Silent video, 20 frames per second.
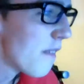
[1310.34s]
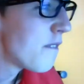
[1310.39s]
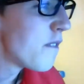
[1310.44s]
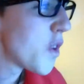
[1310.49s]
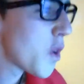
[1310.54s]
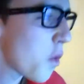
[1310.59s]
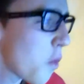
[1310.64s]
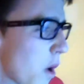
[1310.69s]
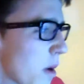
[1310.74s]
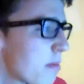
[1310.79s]

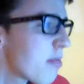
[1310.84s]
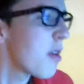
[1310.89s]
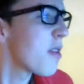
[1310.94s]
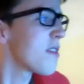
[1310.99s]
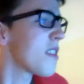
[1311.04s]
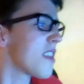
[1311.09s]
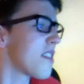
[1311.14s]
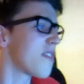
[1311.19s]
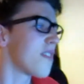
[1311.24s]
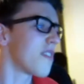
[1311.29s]
Book word
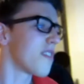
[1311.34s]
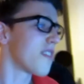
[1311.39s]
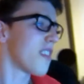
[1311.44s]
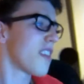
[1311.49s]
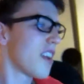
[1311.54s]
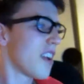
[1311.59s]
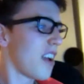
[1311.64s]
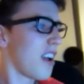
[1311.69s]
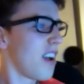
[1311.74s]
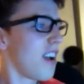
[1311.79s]
processors.
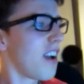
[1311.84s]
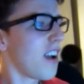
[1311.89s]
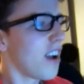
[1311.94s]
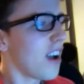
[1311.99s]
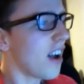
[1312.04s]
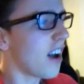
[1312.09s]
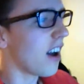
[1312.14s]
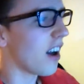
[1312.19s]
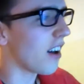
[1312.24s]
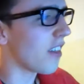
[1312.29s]

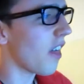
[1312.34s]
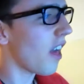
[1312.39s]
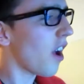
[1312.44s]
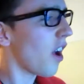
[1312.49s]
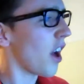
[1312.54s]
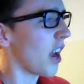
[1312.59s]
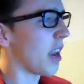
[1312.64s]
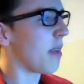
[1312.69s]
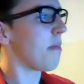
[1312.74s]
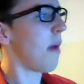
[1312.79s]
Oh, they
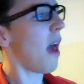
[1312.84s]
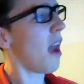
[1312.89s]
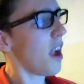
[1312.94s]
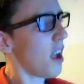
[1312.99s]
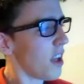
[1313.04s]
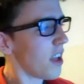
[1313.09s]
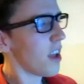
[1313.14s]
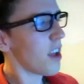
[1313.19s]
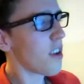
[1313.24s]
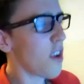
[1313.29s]
aren't any better.
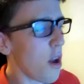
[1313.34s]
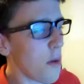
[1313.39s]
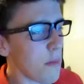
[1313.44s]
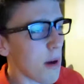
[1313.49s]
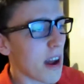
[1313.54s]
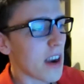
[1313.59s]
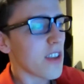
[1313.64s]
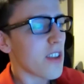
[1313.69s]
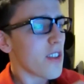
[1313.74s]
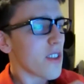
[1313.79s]

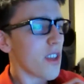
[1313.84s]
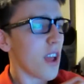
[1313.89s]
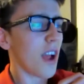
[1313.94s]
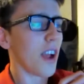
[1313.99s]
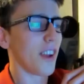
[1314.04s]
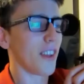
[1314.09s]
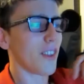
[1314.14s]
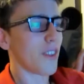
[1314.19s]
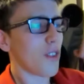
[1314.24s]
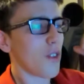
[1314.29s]
Notepad's
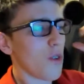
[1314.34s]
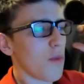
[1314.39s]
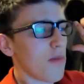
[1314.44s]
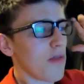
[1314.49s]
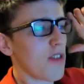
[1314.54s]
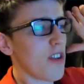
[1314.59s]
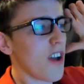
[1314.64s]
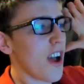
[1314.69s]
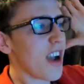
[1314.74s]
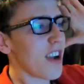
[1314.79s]

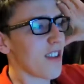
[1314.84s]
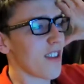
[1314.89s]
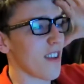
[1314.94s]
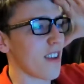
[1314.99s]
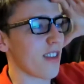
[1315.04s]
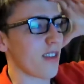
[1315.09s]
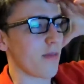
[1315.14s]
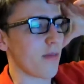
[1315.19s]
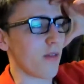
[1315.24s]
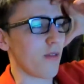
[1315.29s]
super
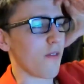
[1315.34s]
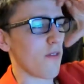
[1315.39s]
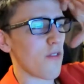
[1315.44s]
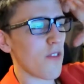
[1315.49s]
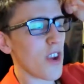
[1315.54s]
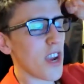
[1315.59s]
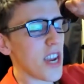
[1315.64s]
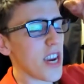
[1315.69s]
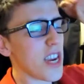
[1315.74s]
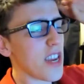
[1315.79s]
accessible,
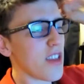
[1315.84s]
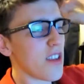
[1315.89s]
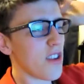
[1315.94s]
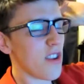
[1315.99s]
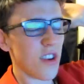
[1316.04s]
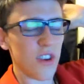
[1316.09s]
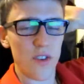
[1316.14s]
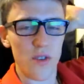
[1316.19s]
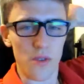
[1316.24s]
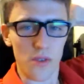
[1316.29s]
free and easy to
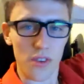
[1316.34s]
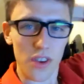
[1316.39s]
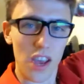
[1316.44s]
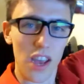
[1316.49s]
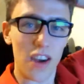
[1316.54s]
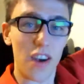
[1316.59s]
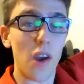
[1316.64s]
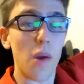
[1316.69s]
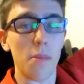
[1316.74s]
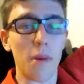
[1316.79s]
use.
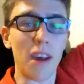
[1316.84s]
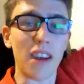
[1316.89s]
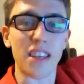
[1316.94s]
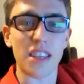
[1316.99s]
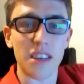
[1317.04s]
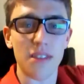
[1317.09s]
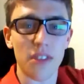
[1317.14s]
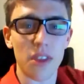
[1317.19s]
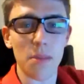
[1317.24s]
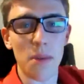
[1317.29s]
Notepad isn't
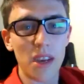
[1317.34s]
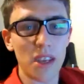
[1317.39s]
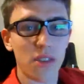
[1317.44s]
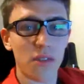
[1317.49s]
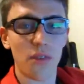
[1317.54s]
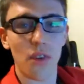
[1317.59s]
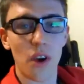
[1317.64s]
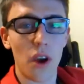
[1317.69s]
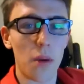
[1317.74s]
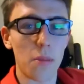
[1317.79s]
even the best
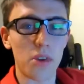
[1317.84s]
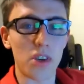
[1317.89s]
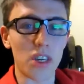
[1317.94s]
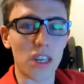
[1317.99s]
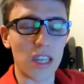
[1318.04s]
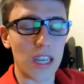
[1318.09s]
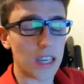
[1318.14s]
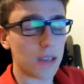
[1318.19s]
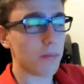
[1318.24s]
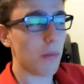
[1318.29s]
free option.
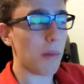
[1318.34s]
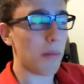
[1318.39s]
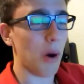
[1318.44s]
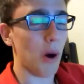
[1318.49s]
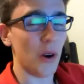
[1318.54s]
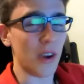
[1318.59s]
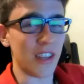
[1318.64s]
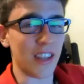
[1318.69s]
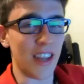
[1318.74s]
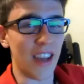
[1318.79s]
That's my
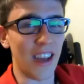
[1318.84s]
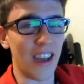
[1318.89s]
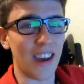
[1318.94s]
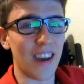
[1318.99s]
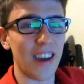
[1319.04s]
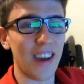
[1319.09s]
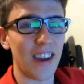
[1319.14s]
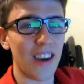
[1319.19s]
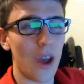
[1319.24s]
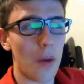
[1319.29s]
point there.
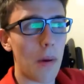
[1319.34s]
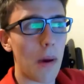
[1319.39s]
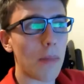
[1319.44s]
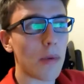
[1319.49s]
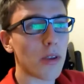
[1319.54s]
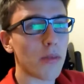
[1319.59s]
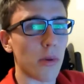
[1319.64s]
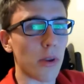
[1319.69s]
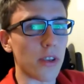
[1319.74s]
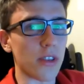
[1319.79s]
Notepad
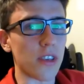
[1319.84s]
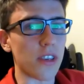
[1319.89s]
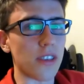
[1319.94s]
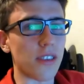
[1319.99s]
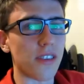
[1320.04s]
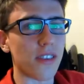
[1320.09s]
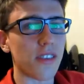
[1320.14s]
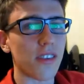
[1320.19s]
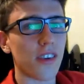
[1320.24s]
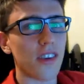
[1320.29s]
plus plus
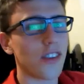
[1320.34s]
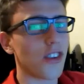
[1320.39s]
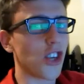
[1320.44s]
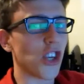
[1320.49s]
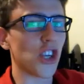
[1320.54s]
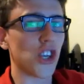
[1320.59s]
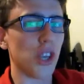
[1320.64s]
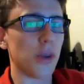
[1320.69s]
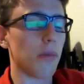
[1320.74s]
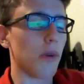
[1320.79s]
is.
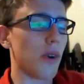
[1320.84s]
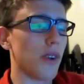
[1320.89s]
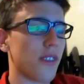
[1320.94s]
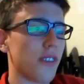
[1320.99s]
GG, boy.